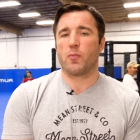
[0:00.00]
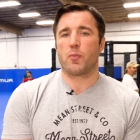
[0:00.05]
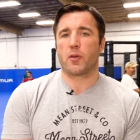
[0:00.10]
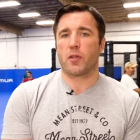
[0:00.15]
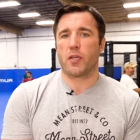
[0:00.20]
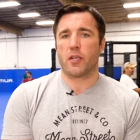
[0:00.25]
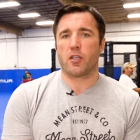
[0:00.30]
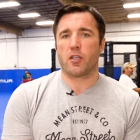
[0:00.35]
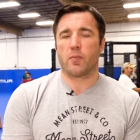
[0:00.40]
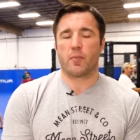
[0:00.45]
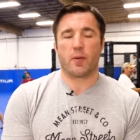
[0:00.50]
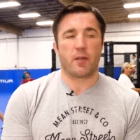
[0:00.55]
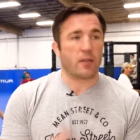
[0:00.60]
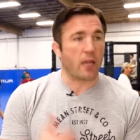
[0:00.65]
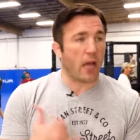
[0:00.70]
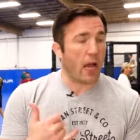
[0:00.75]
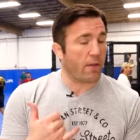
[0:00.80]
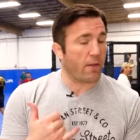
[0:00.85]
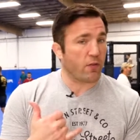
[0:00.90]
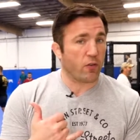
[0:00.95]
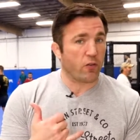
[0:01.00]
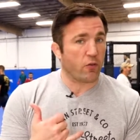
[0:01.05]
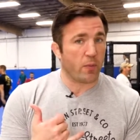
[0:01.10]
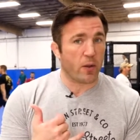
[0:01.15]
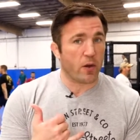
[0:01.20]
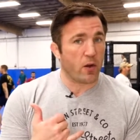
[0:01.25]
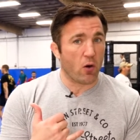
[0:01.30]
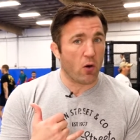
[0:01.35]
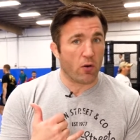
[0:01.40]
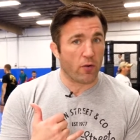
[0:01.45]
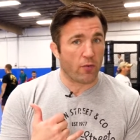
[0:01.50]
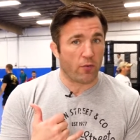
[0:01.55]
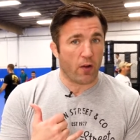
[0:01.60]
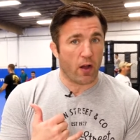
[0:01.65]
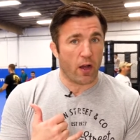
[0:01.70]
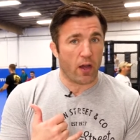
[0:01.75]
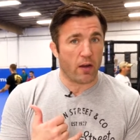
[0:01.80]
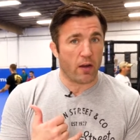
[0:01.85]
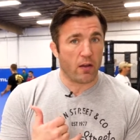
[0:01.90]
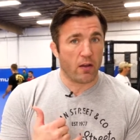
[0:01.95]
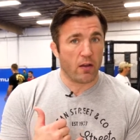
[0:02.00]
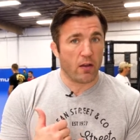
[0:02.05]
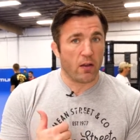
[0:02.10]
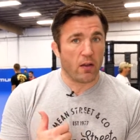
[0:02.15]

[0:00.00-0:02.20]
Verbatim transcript: participants, have to have been notified.